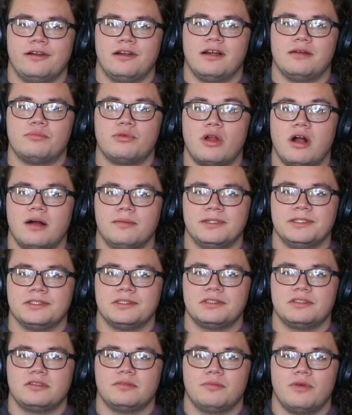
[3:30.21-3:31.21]
not
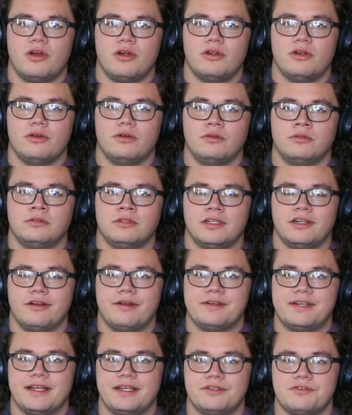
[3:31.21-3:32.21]
promised tomorrow, that our
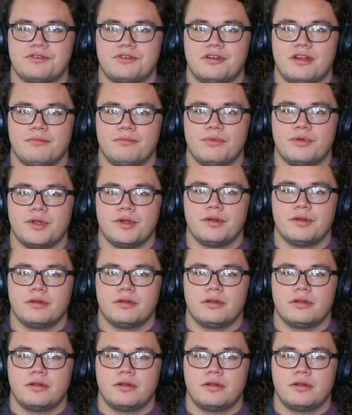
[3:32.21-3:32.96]
days are numbered.